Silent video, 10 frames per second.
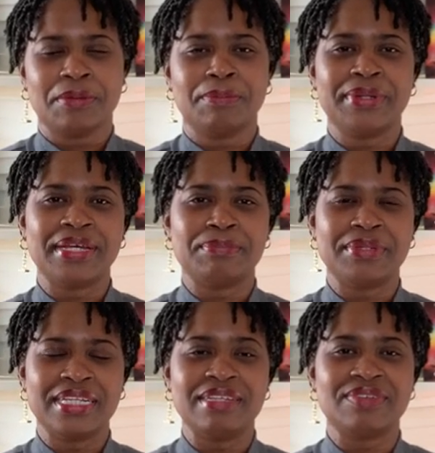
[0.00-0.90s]
But
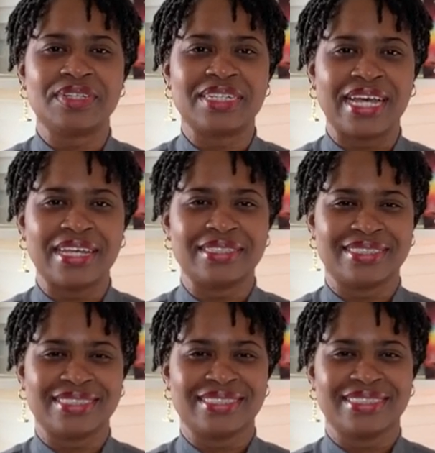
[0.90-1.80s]
believe it or not,
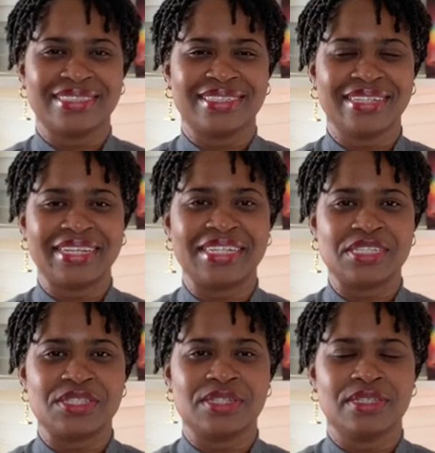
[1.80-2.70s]
ladies,